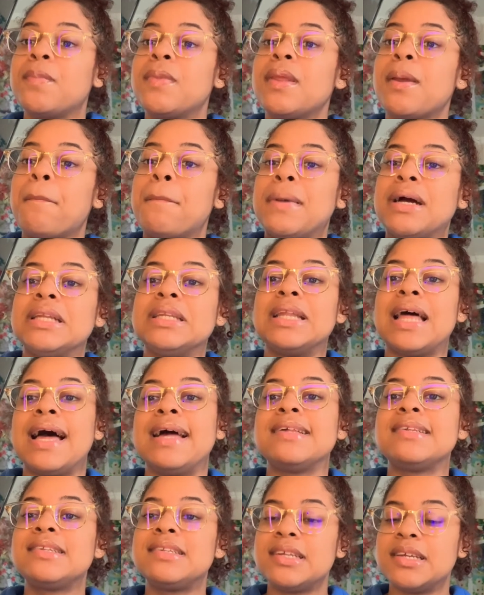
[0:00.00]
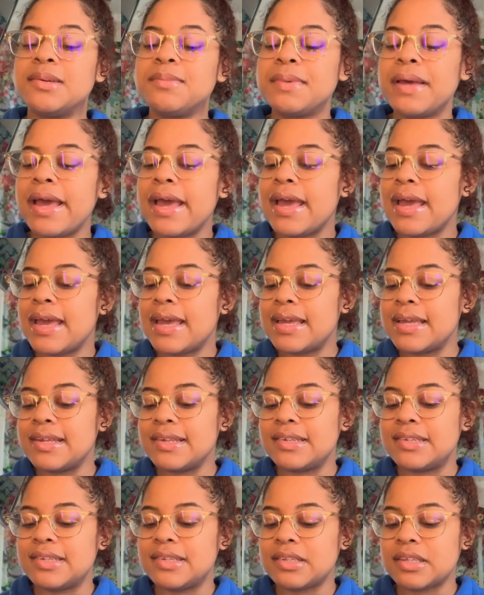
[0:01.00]
My last tip
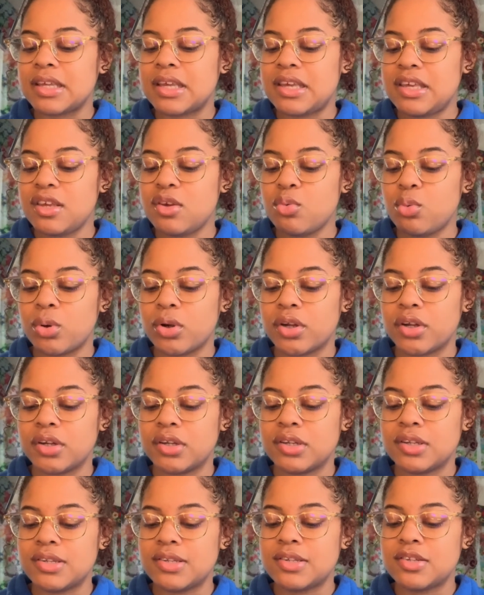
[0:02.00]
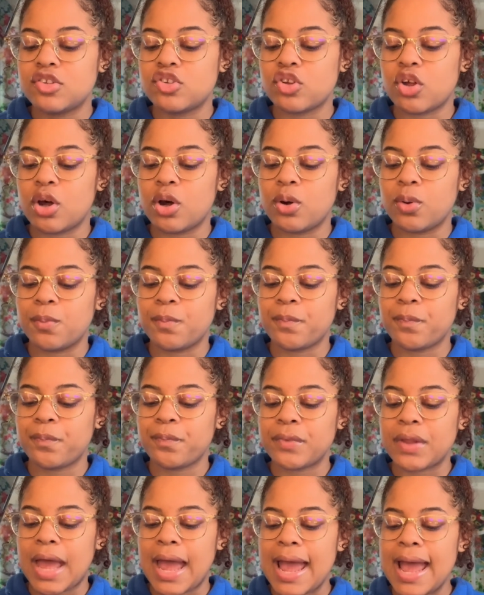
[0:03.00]
is keywords. So
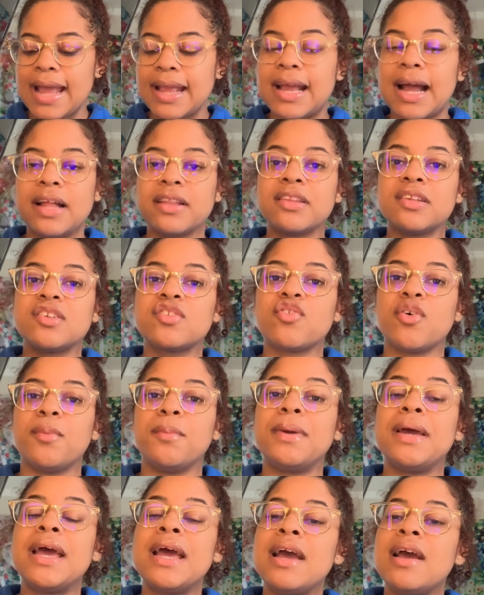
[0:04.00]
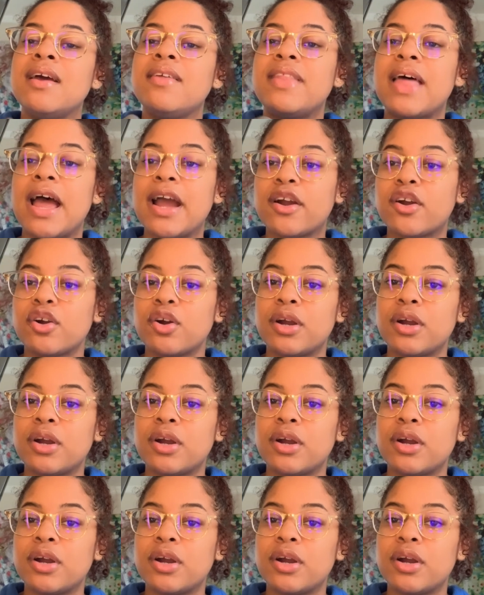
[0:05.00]
I had got this from that girl